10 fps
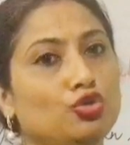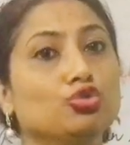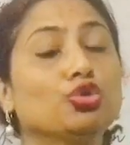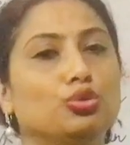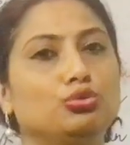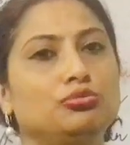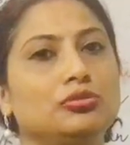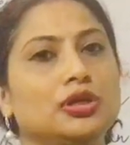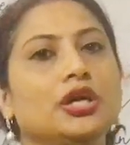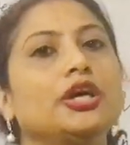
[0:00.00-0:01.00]
No.
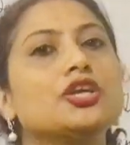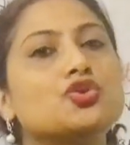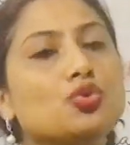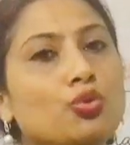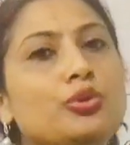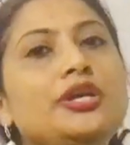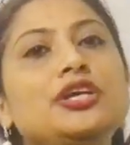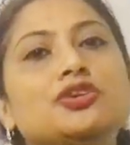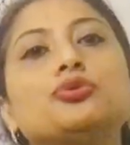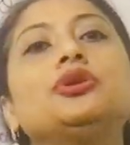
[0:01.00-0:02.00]
It's only
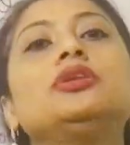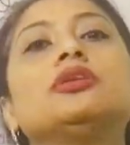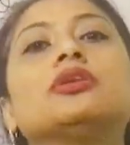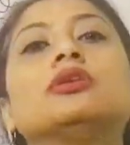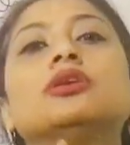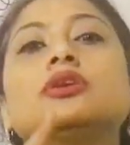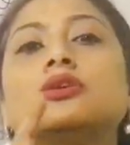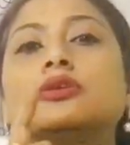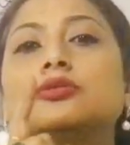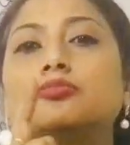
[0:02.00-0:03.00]
during the
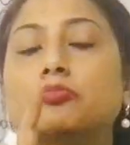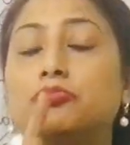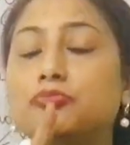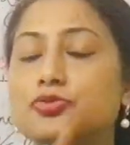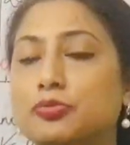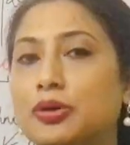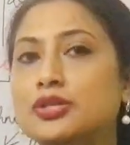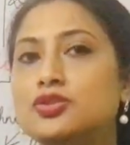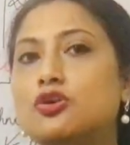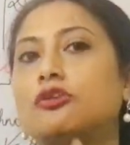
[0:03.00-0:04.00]

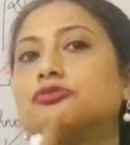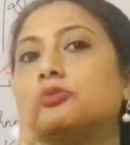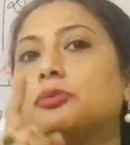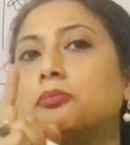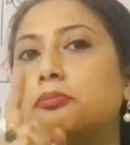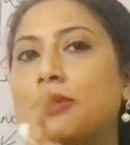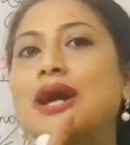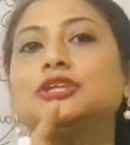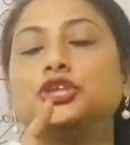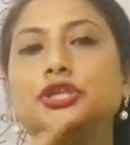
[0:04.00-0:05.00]
months of
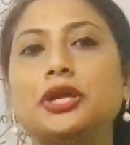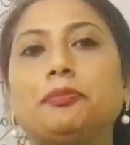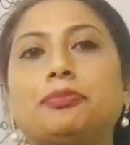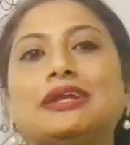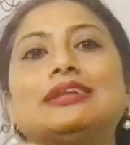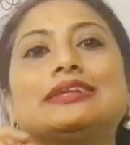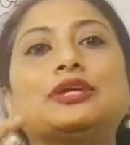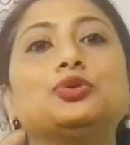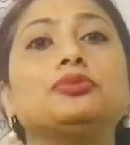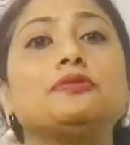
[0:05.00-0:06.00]
March and April
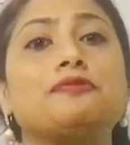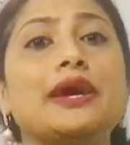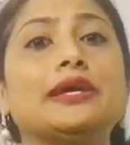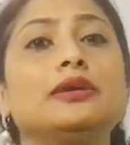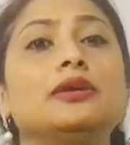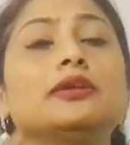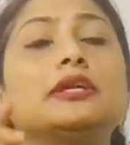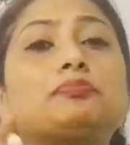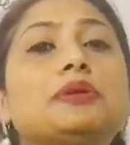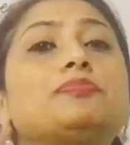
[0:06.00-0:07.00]
that you will find
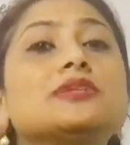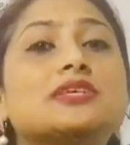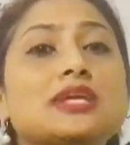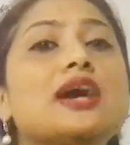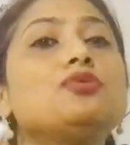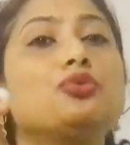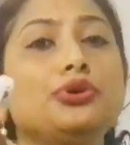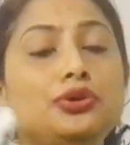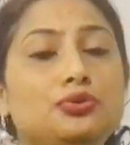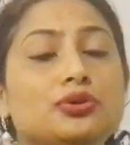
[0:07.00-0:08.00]
that people start
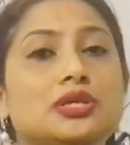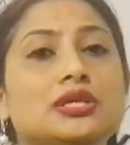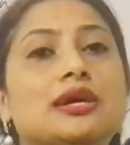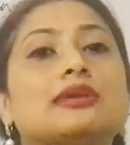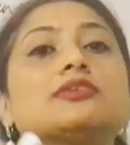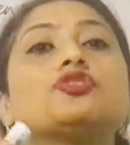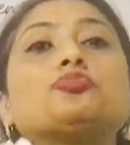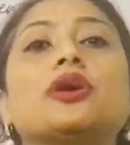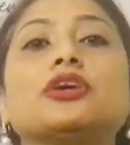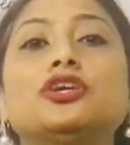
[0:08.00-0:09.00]
going to the tea gardens
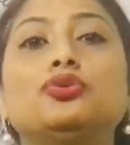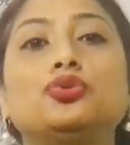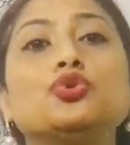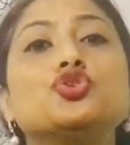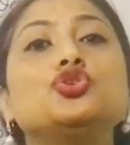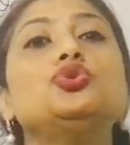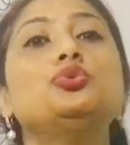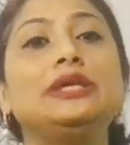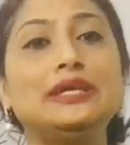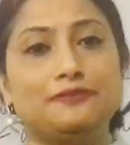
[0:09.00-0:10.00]
plucking those
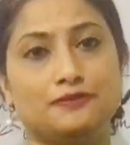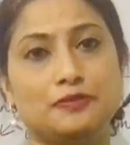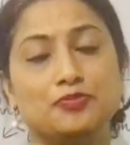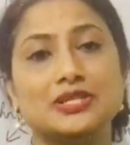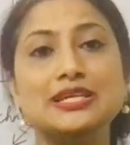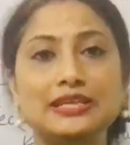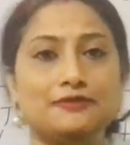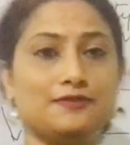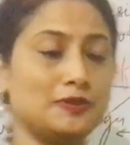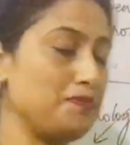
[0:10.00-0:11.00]
new tea
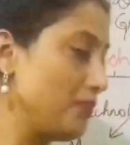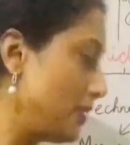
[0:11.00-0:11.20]
leaves.